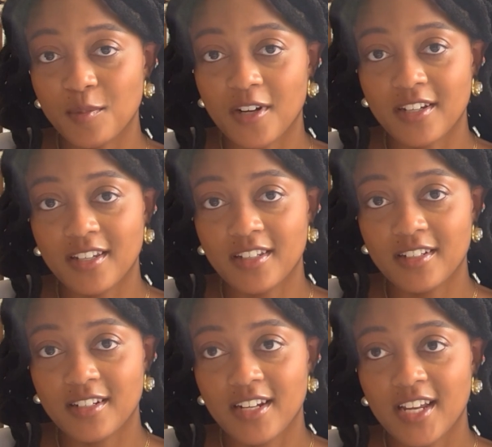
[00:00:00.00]
market,
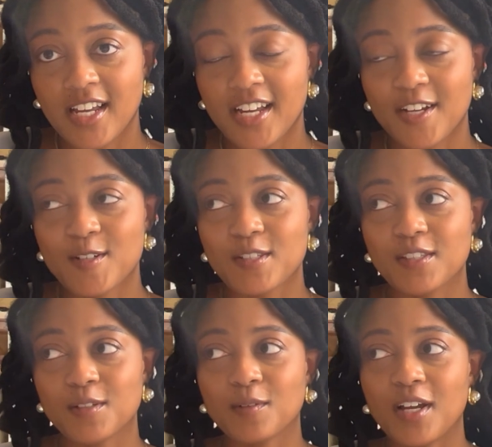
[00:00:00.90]
here's a
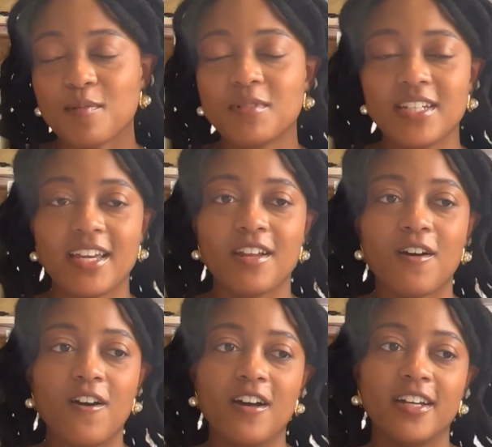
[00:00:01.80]
little update
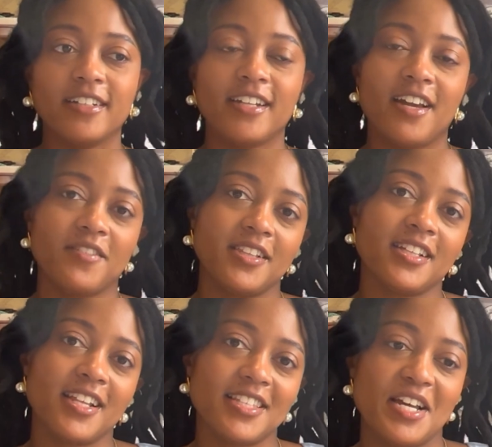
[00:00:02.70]
on
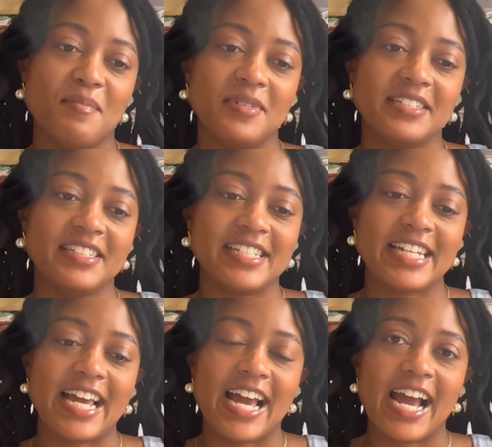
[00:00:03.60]
everything that's happened.
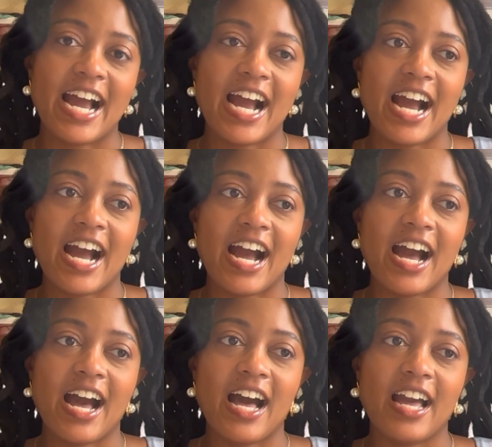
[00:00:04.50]

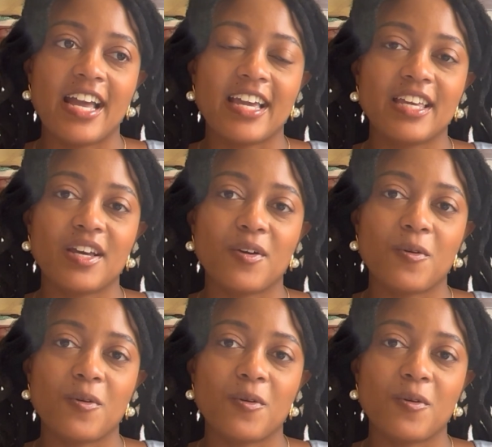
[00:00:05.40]
I